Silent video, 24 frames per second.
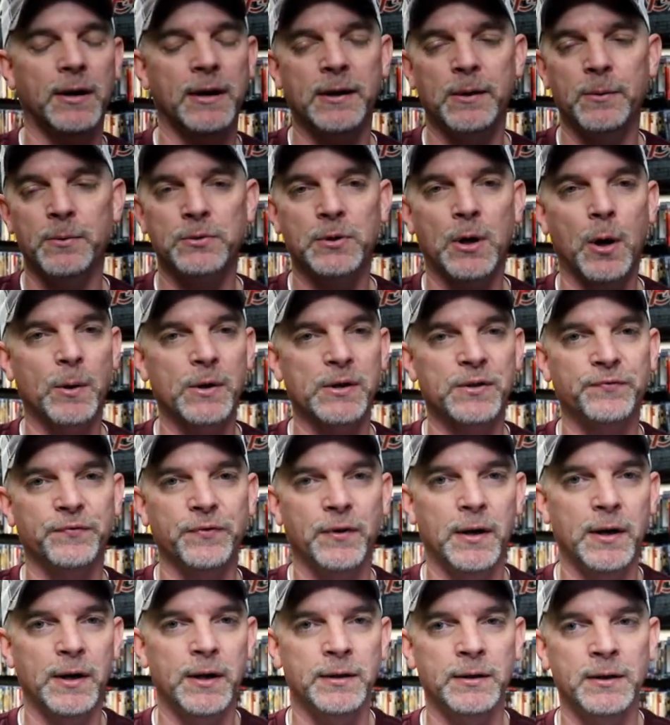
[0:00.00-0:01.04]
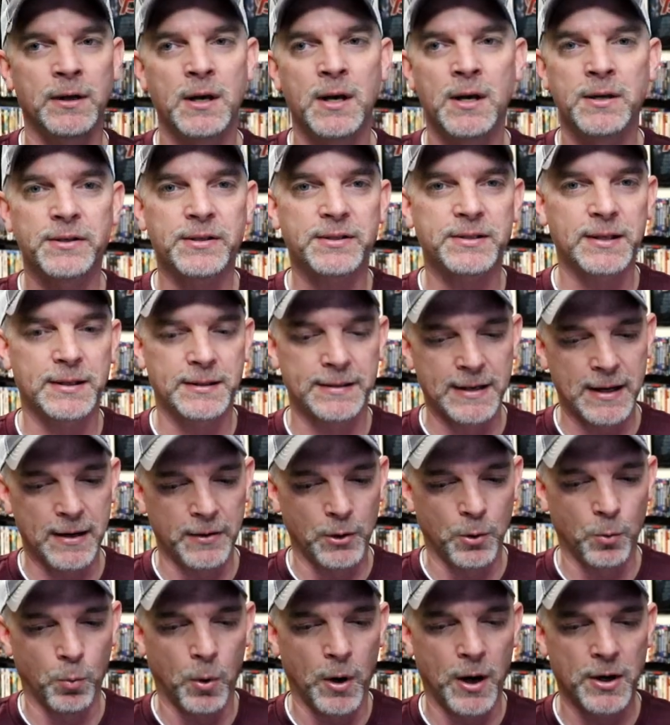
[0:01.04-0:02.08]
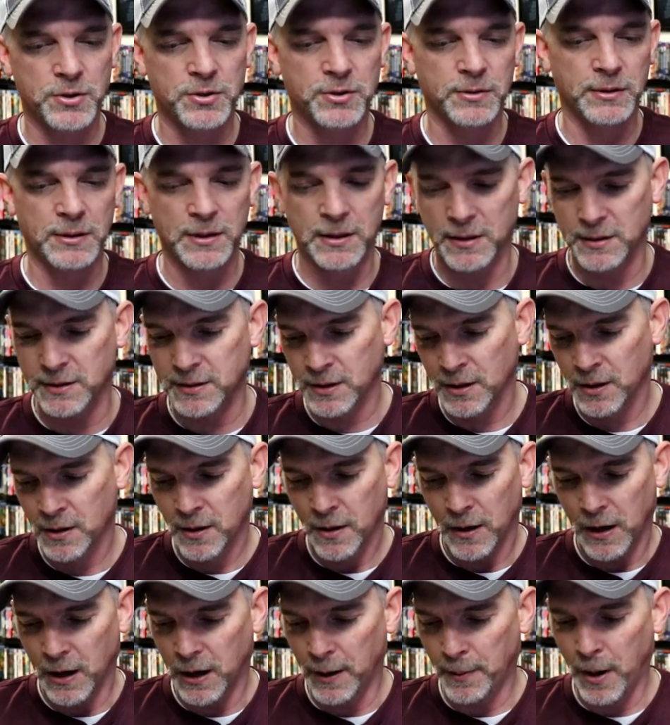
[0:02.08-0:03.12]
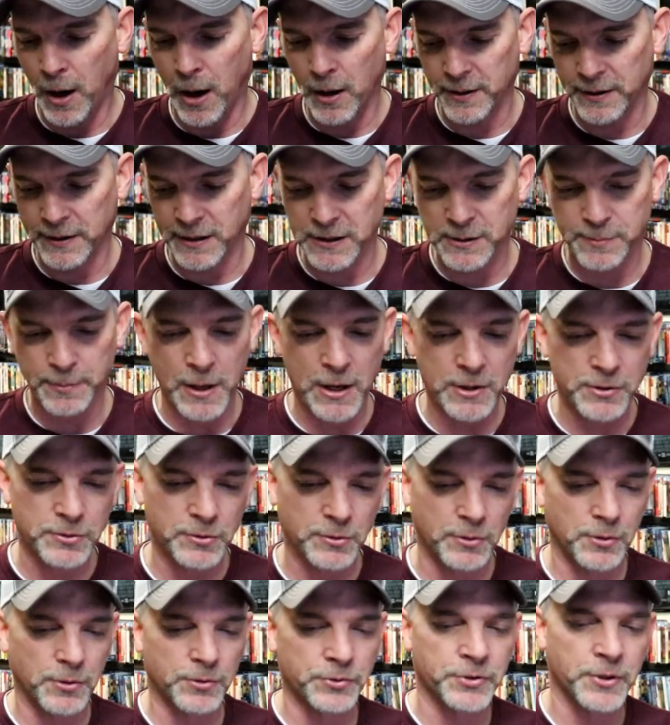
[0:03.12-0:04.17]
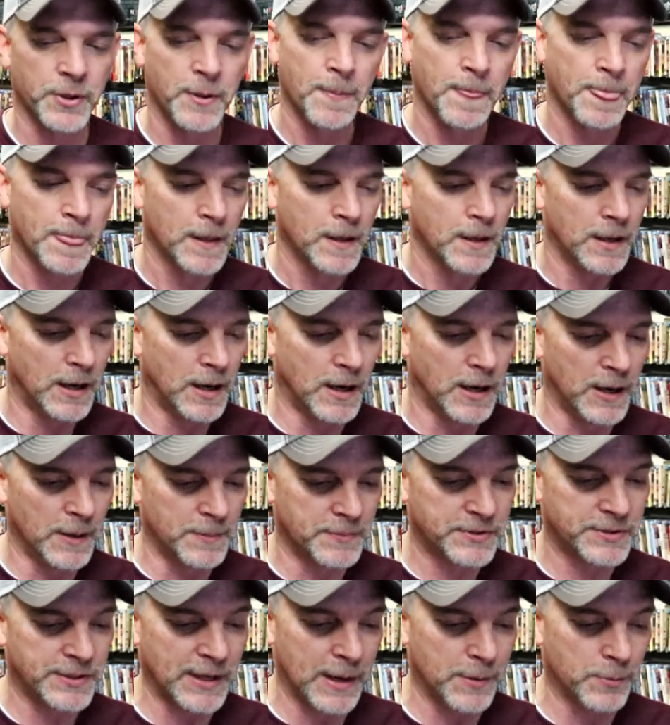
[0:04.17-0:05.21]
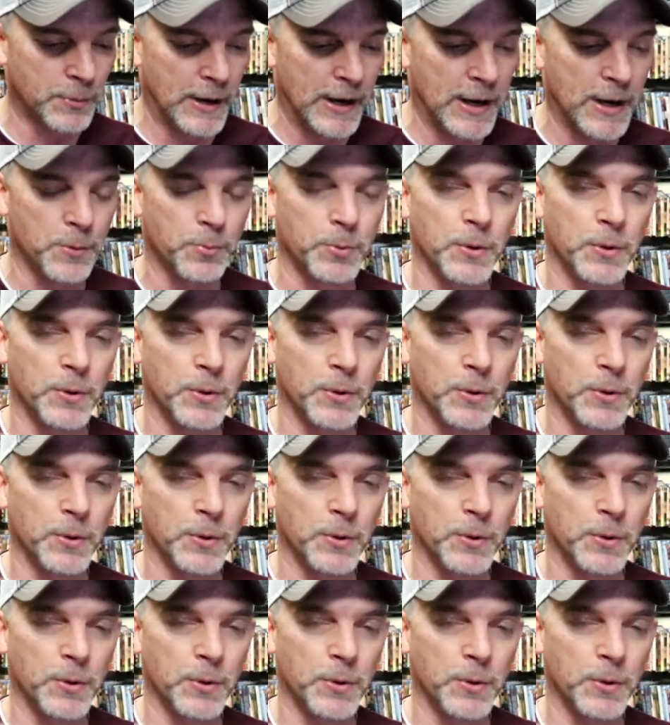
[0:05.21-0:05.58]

and it was always fun to sit down and watch these um, holiday specials. Um, same way